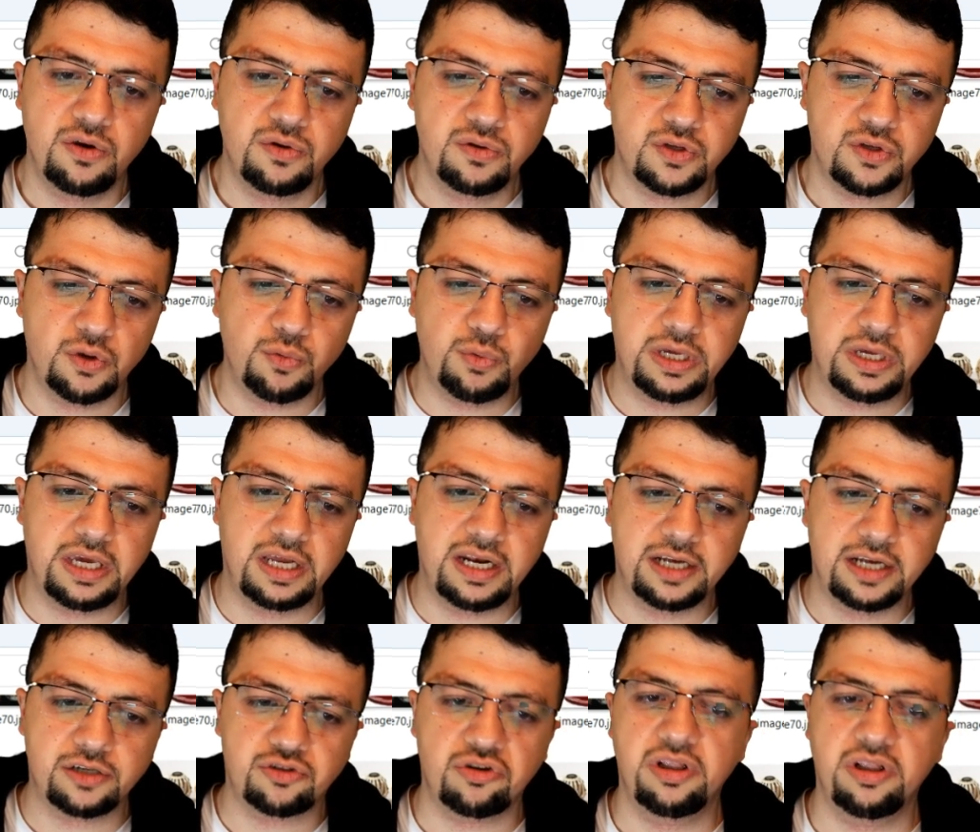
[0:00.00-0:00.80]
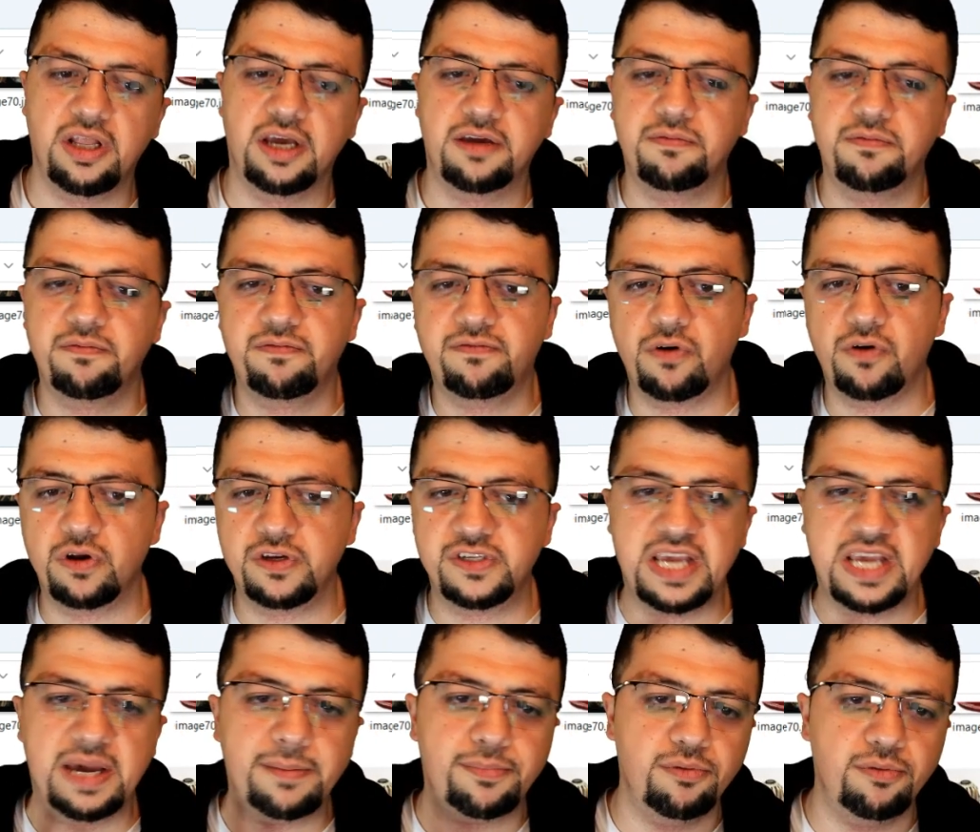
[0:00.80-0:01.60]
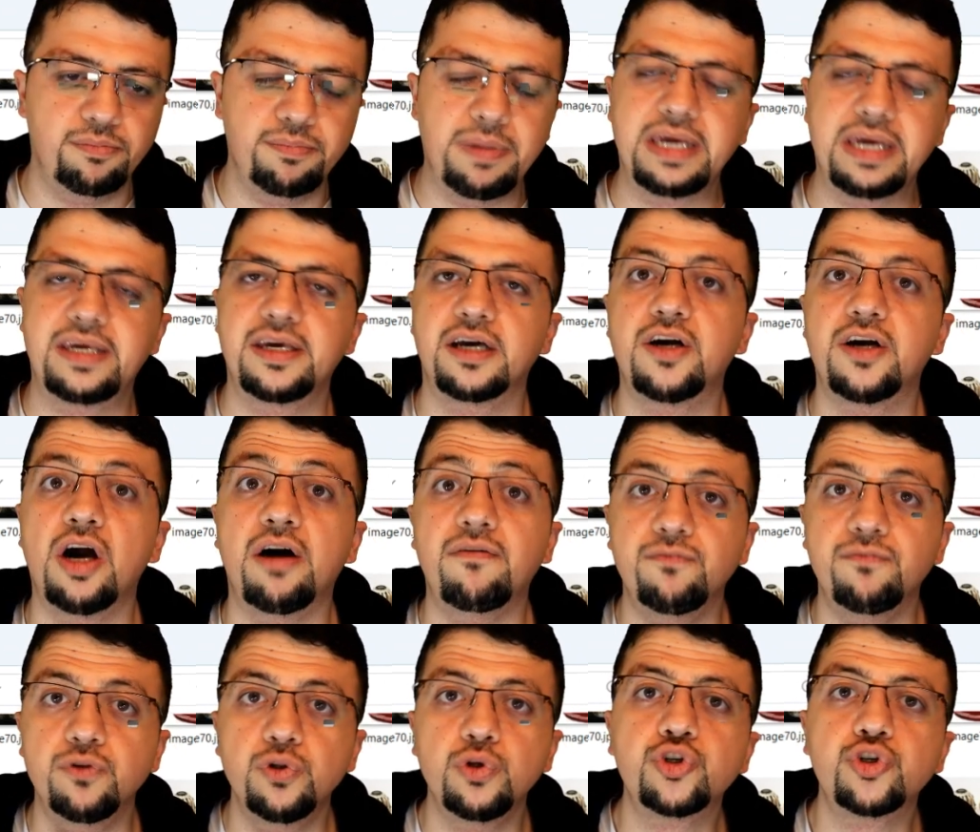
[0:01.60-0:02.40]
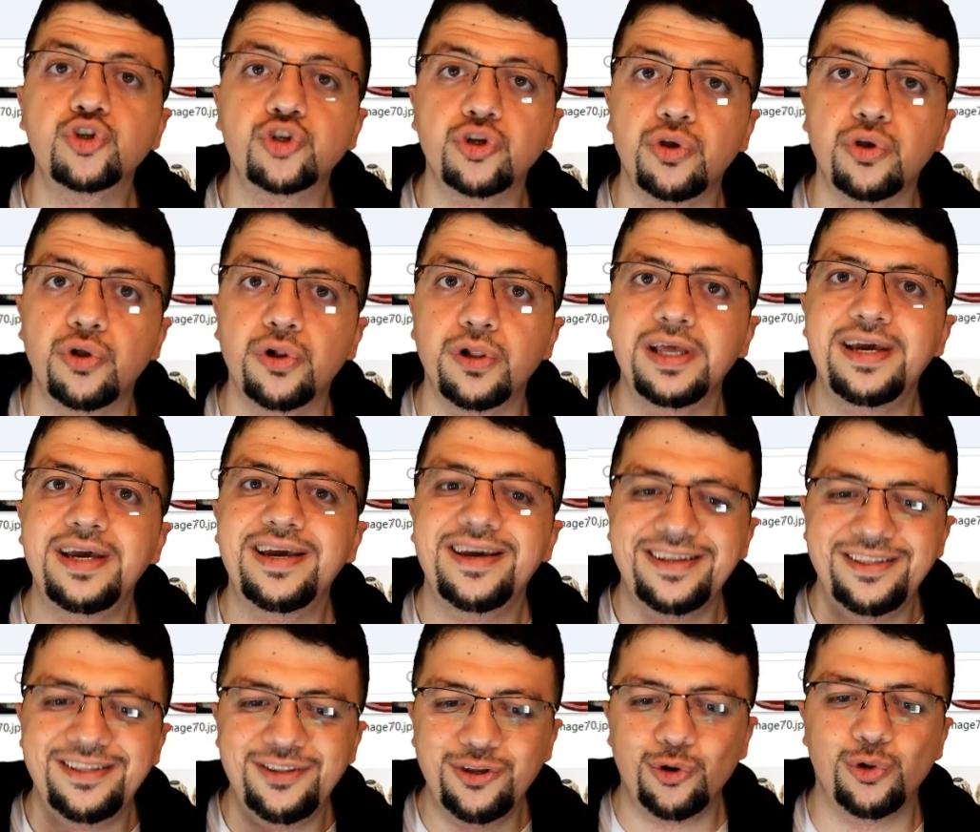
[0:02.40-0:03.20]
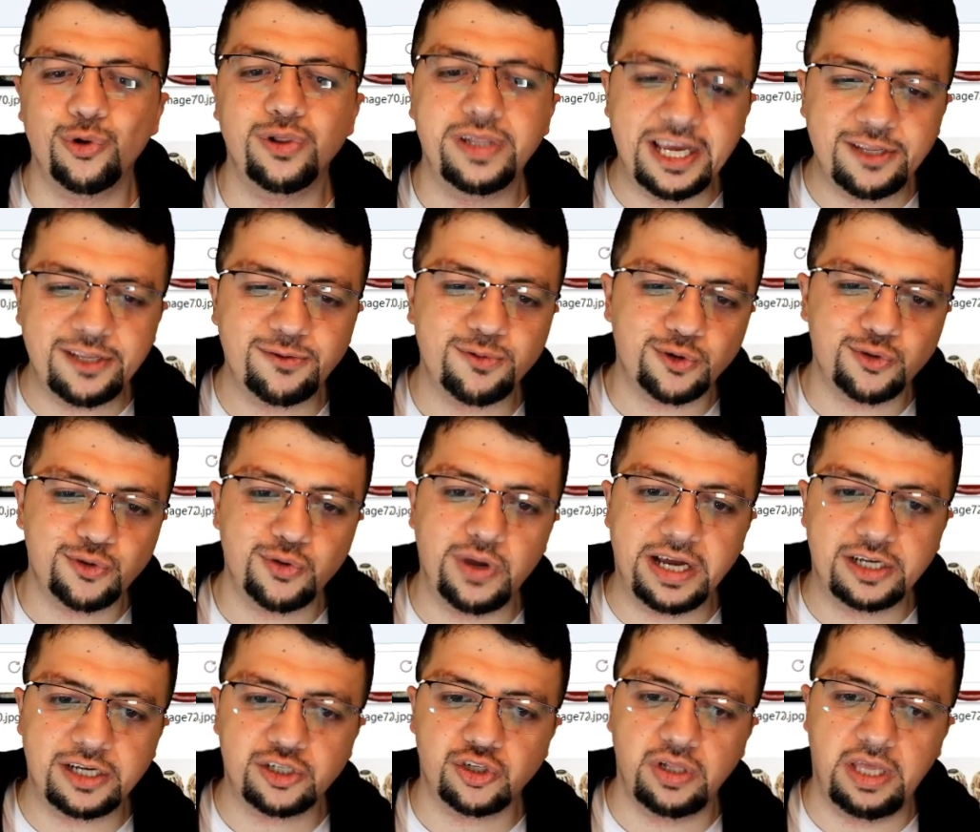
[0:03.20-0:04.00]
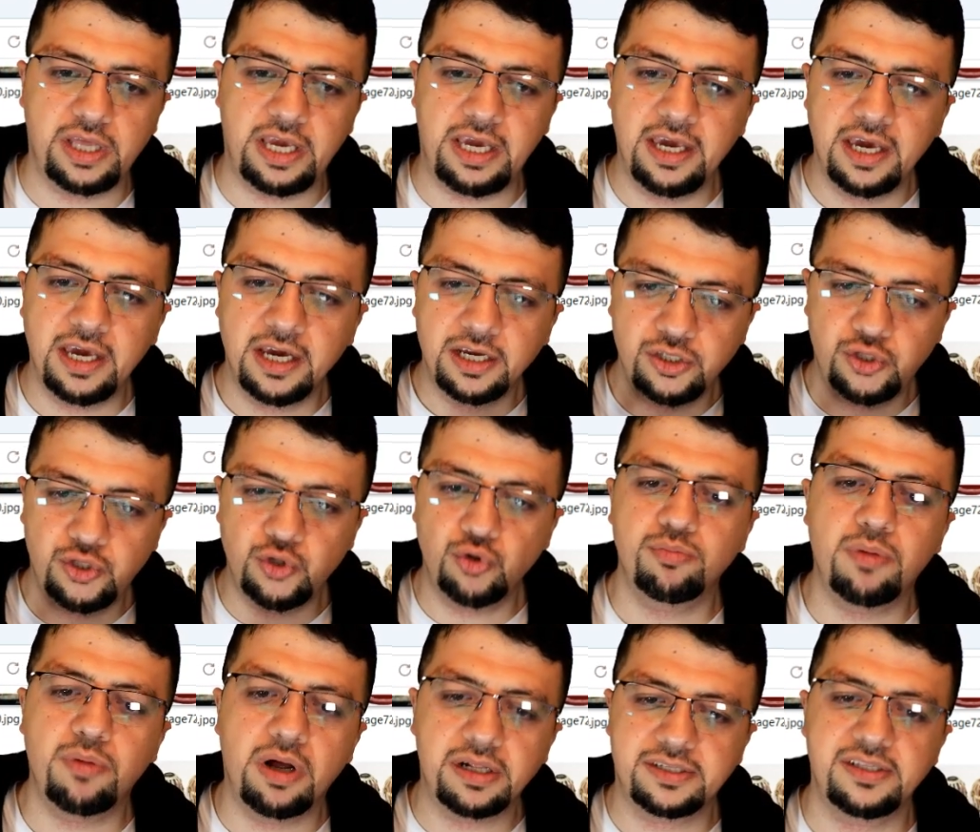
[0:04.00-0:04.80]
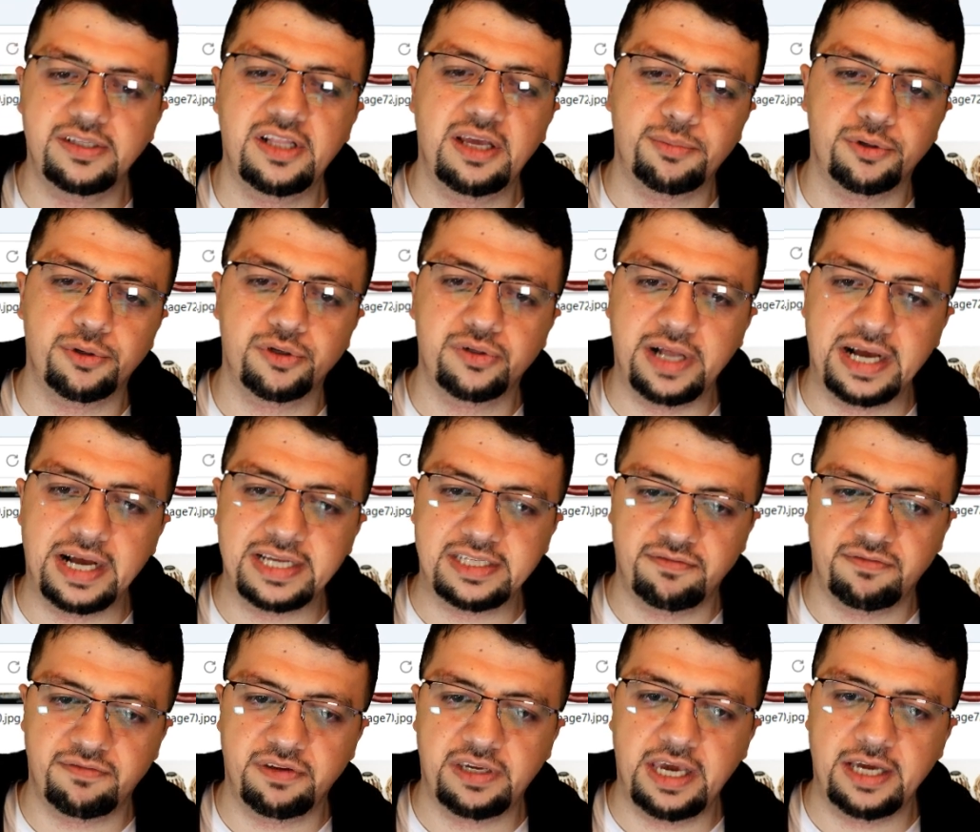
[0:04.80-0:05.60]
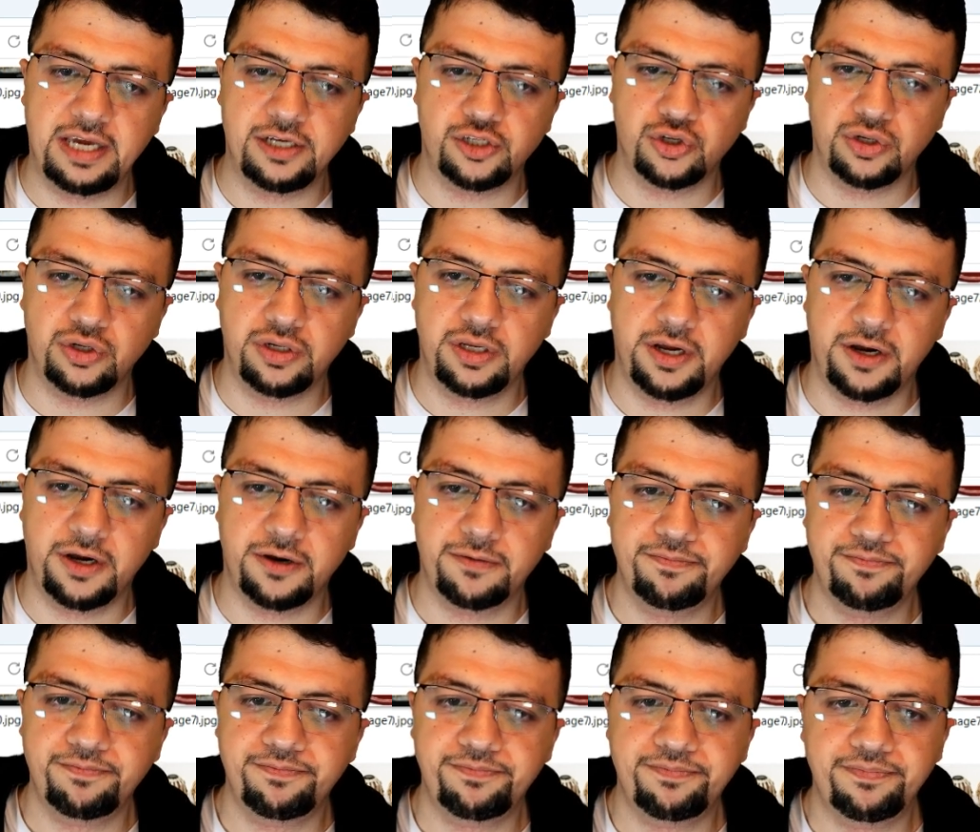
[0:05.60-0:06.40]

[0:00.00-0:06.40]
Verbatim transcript: So we can actually, like, for example, make a convolutional neural network to actually do multi-label classification here.